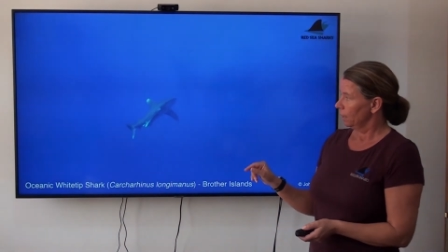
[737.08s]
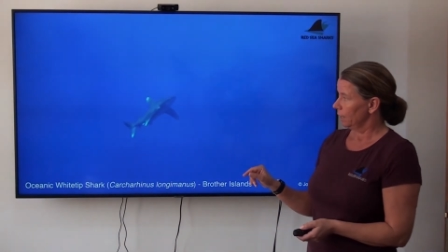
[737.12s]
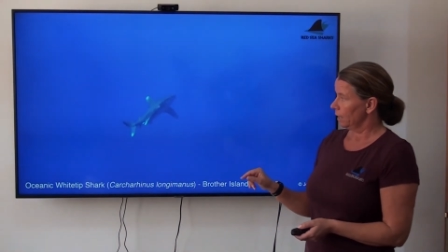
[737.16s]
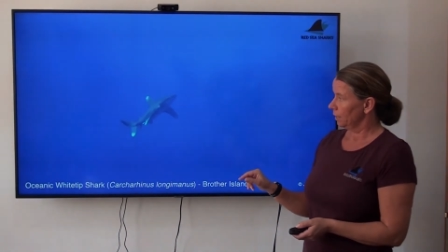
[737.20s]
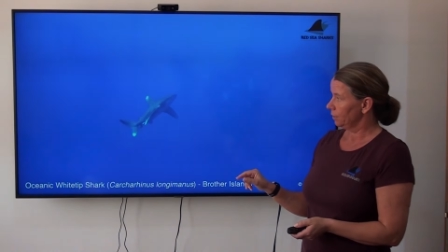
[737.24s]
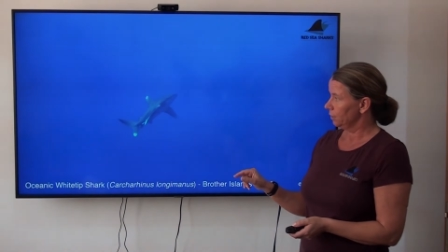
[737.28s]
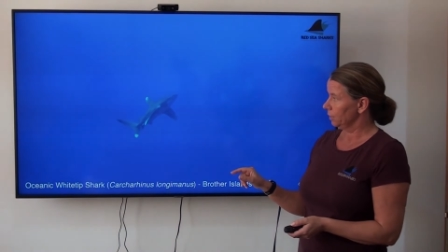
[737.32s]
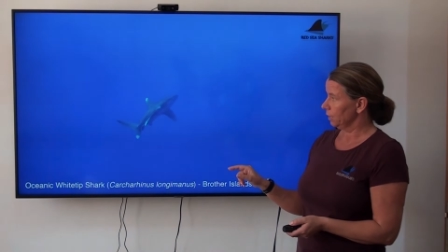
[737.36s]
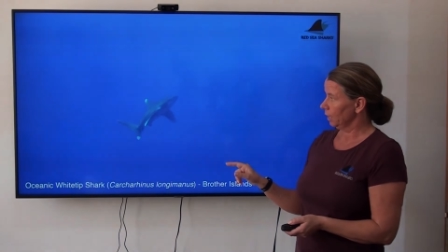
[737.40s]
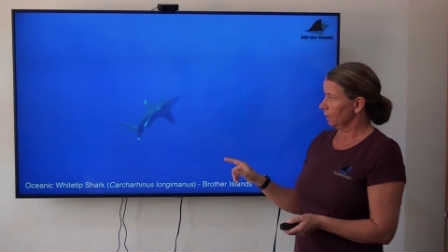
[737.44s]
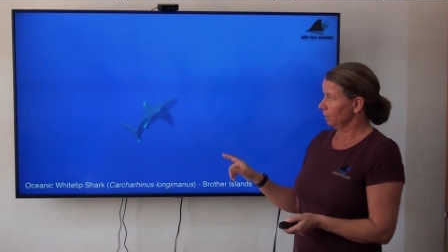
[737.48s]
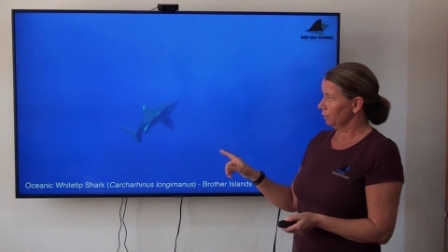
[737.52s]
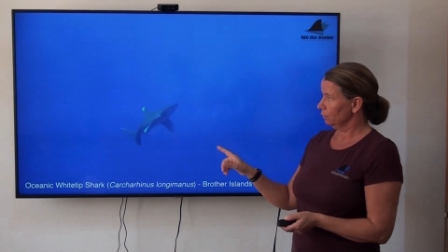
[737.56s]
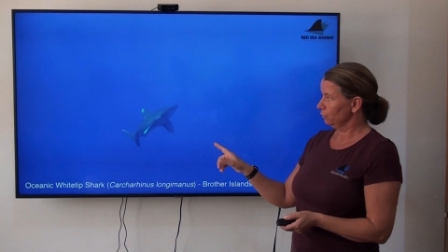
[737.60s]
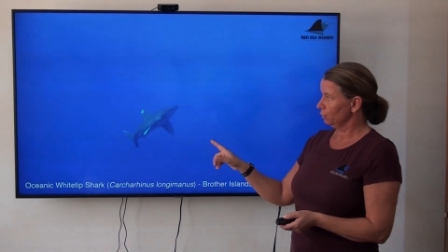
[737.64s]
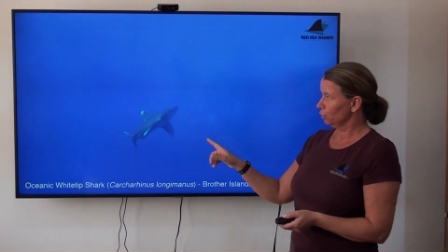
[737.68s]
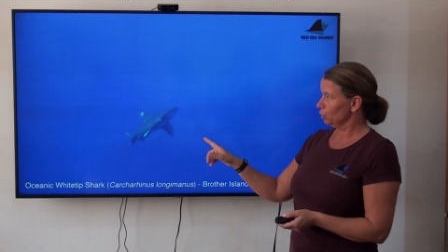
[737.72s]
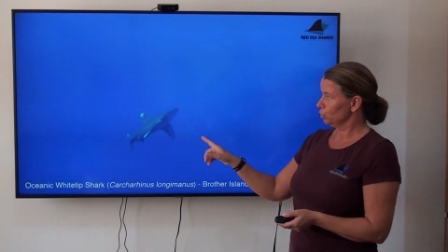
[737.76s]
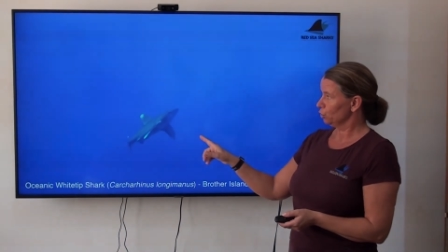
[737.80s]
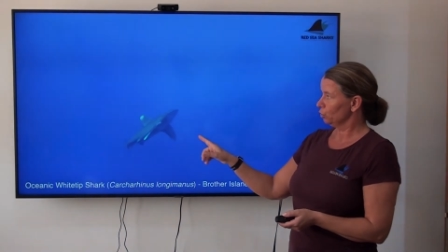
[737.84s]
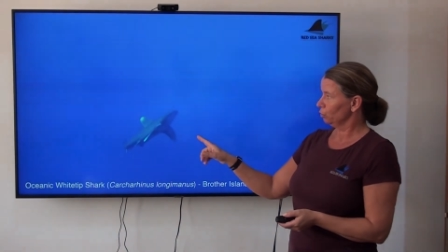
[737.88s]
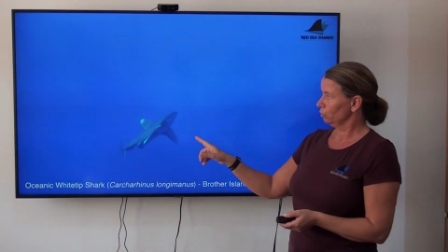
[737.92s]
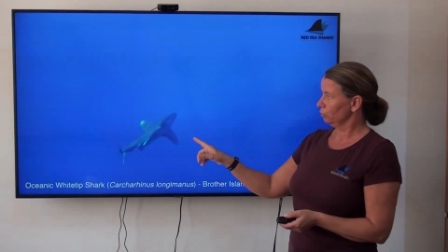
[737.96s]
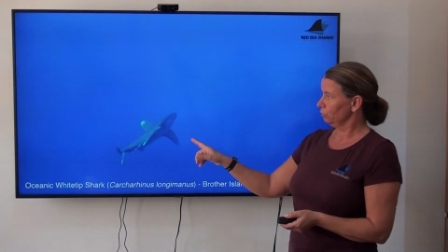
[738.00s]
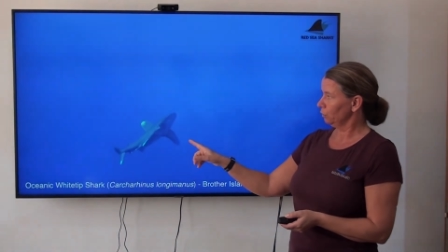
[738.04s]
At the end of
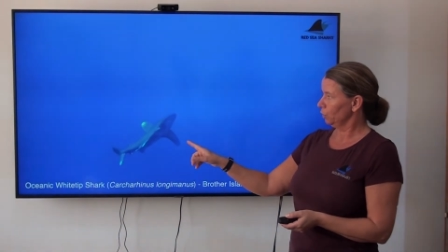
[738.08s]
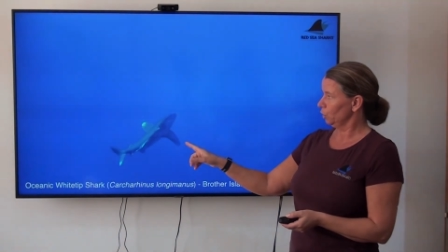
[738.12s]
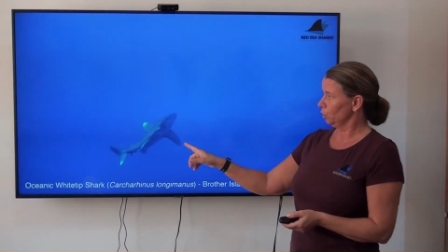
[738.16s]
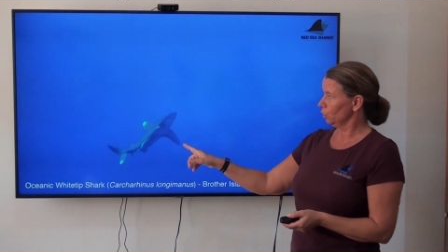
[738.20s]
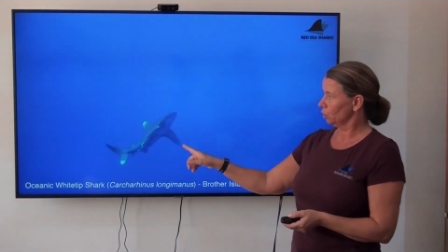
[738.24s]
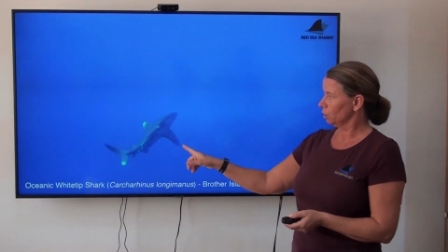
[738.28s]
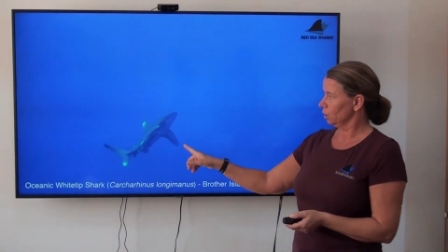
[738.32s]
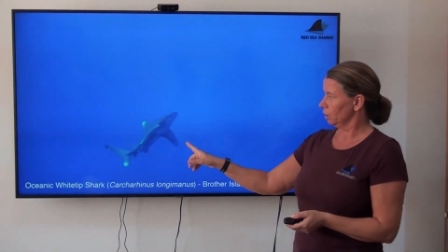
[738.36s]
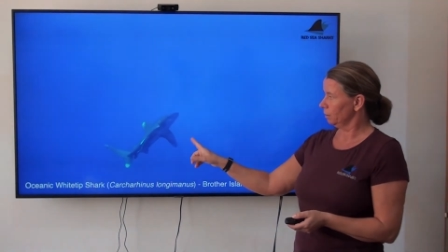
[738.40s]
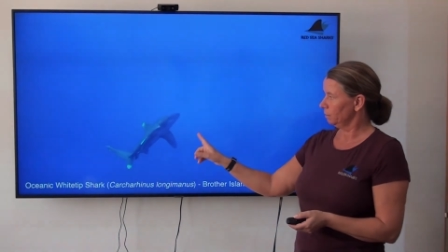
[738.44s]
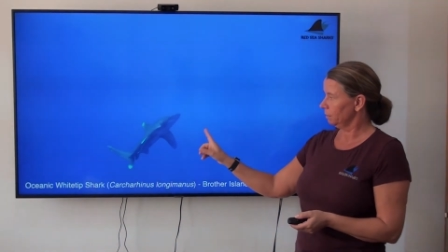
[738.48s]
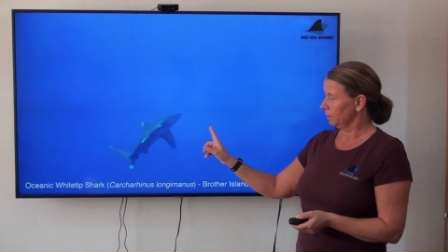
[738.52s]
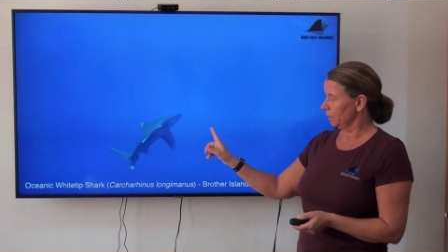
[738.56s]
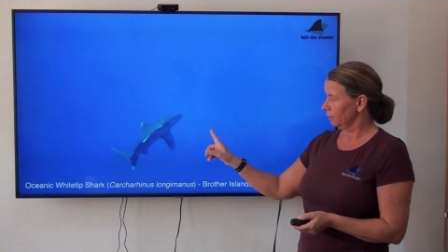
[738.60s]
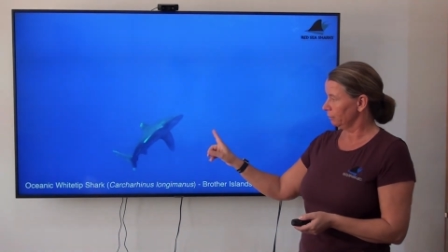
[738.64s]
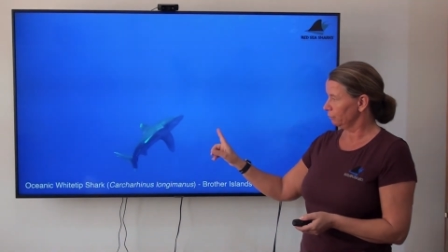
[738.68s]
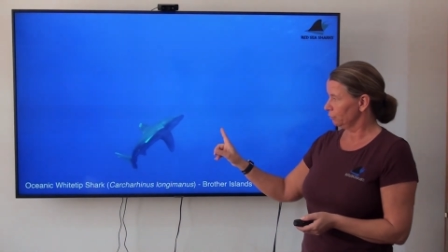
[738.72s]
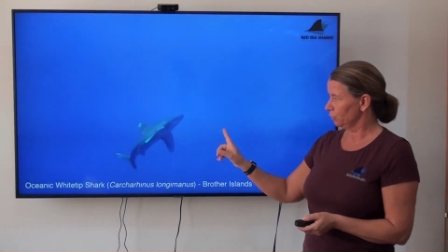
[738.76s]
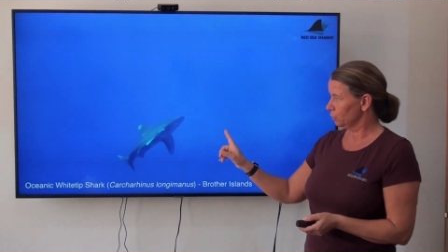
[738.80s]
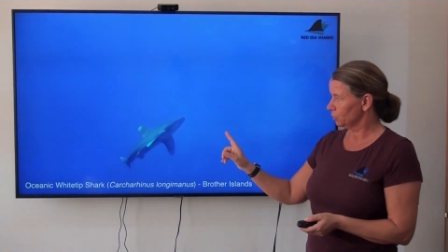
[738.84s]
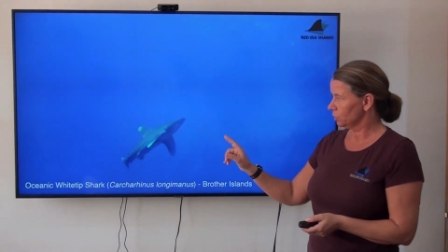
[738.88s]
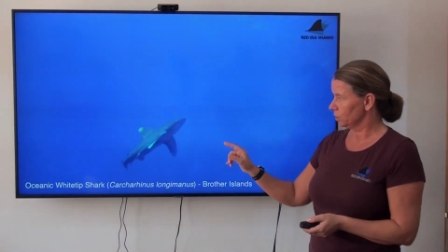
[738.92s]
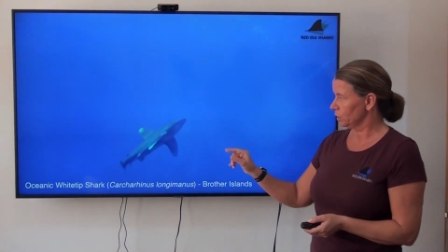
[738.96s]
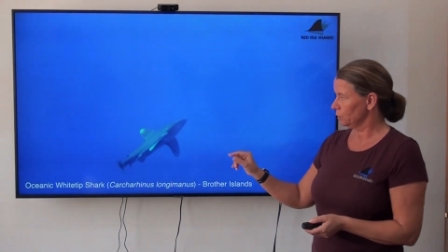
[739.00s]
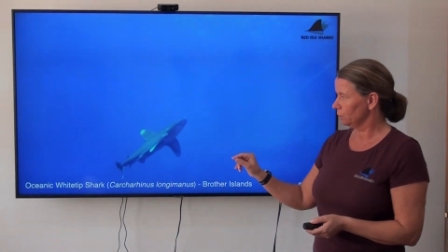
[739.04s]
this short video clip, and if
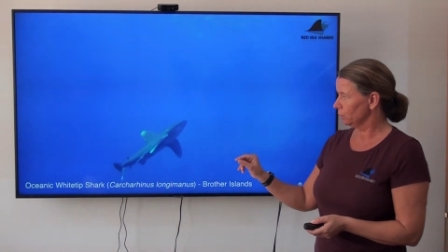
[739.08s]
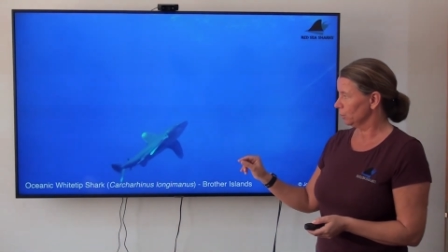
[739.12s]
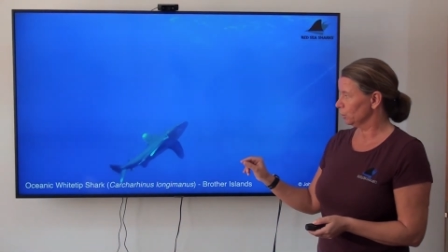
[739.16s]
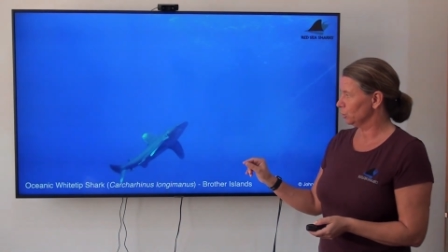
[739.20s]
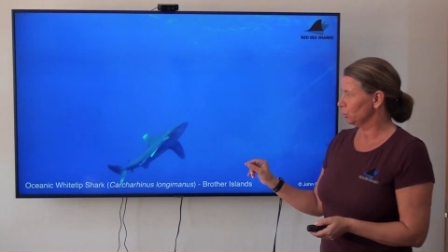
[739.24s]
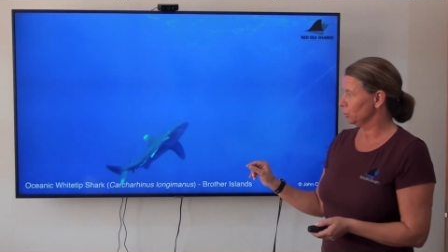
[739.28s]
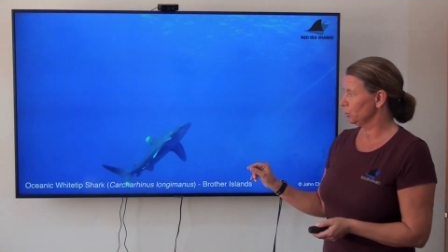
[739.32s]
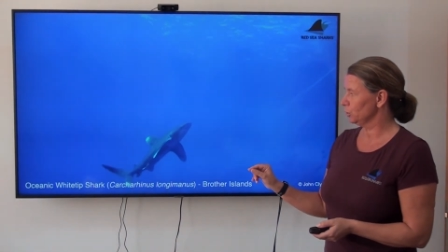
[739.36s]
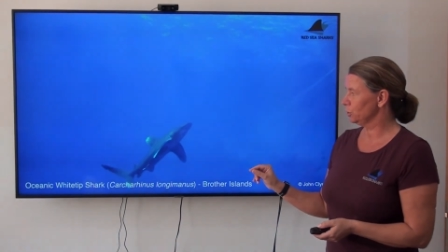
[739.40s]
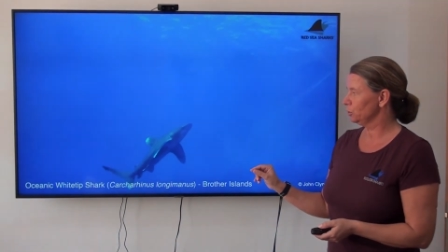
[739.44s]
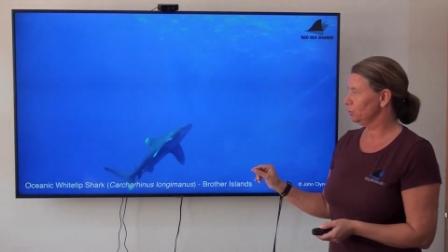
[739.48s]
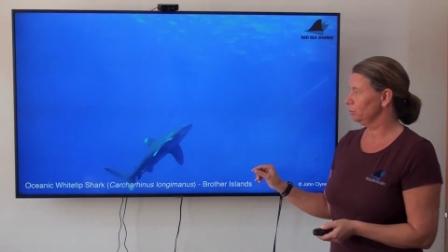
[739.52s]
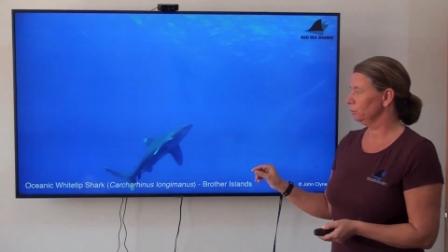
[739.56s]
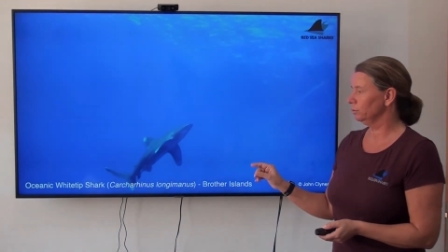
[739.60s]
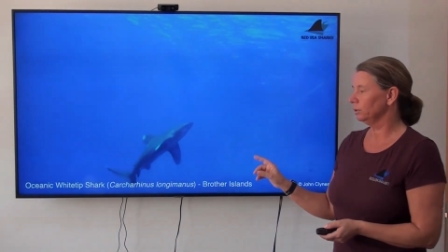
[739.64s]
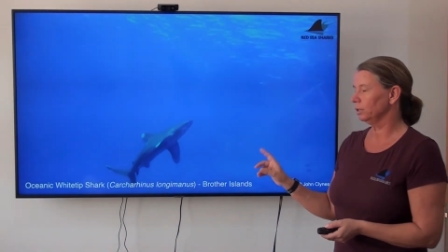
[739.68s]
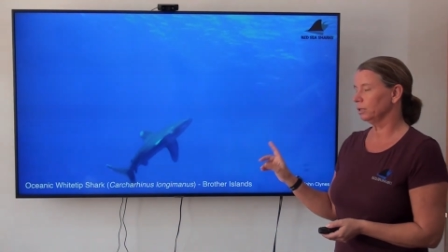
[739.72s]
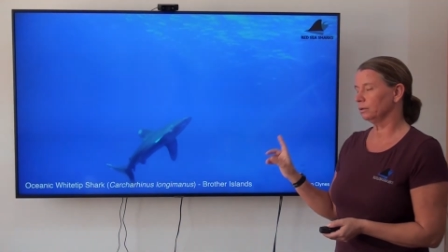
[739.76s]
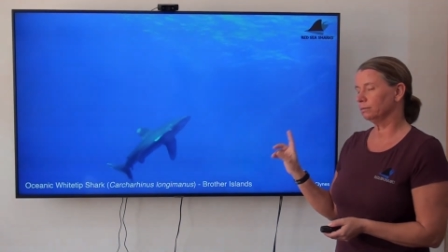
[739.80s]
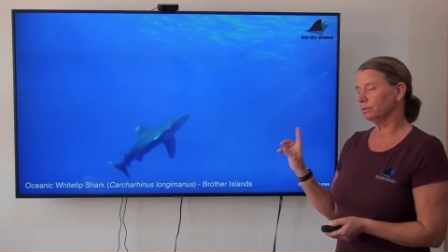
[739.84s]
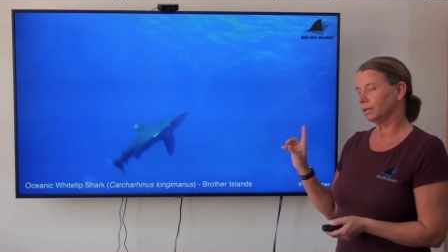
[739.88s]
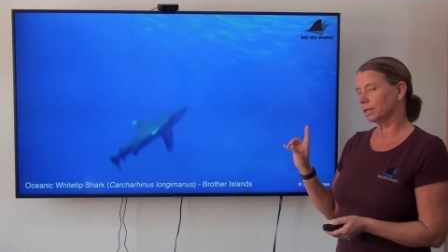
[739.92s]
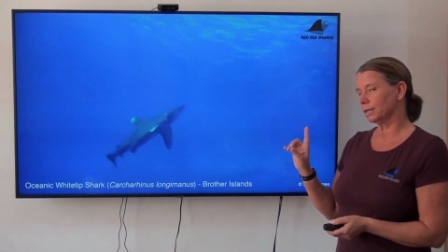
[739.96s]
you see what she's doing,